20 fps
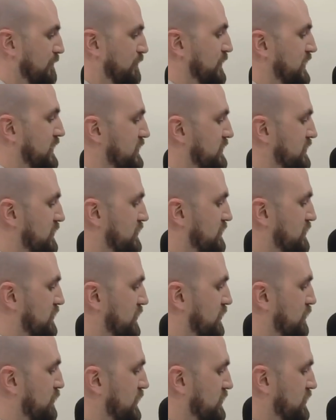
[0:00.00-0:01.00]
because there's
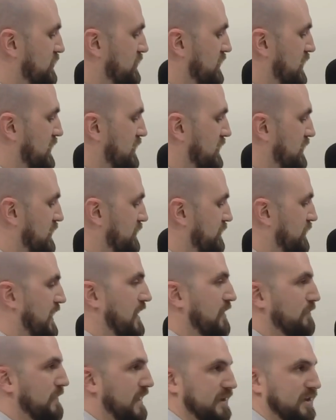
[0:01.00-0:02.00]
a question I think of
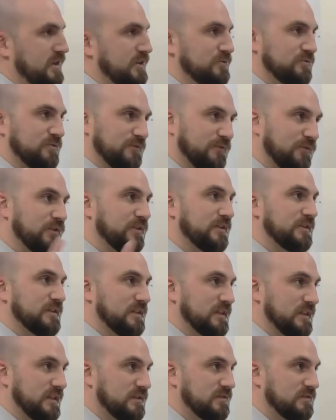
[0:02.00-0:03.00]
how Matthew is referring to
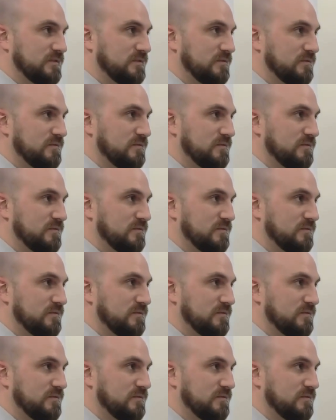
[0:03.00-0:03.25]
this.